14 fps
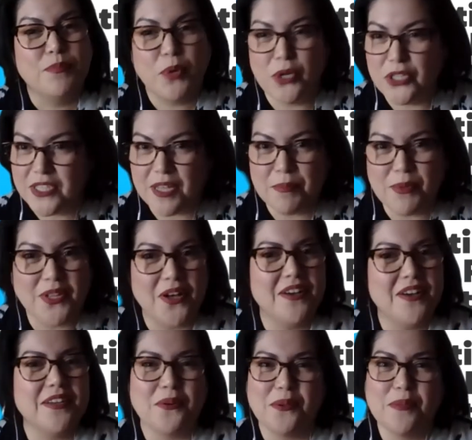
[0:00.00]
push them
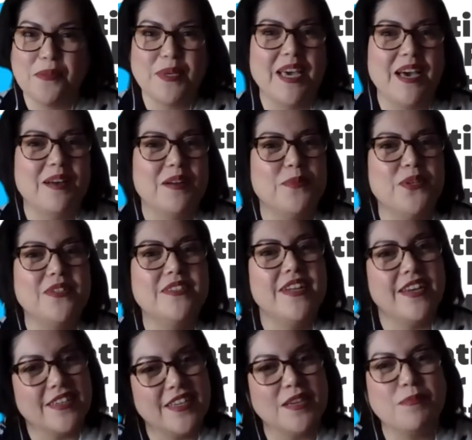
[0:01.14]
along and hold them accountable
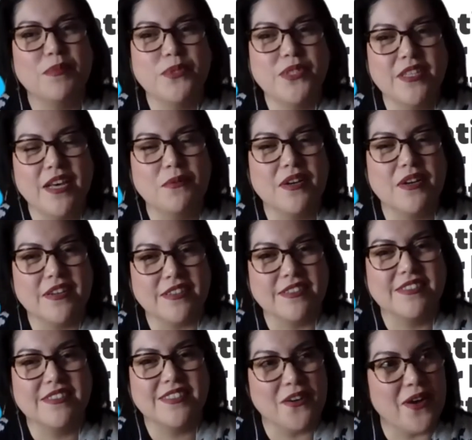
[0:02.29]
and keep them to that word.
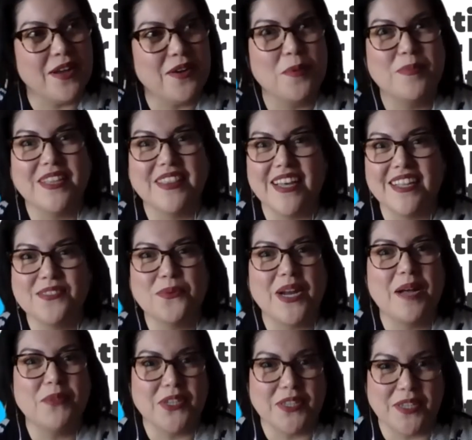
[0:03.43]
So I hope that that's what
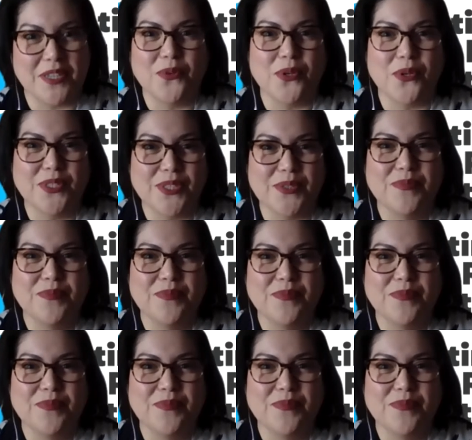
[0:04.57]
I'm looking forward to.